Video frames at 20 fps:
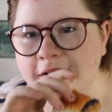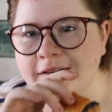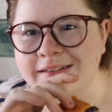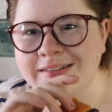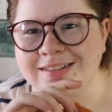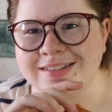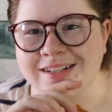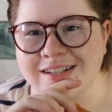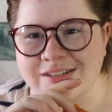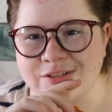
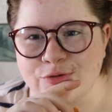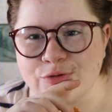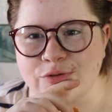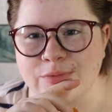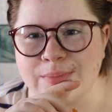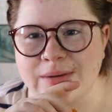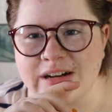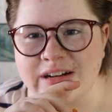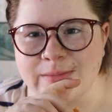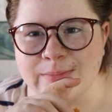It does
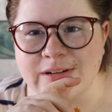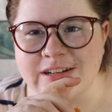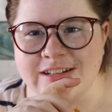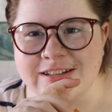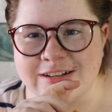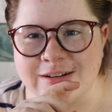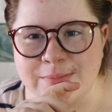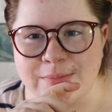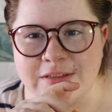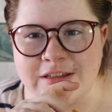remind me
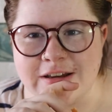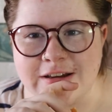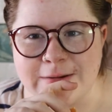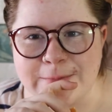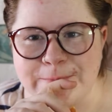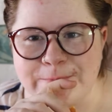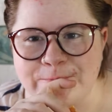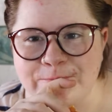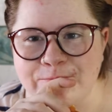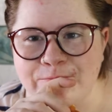something.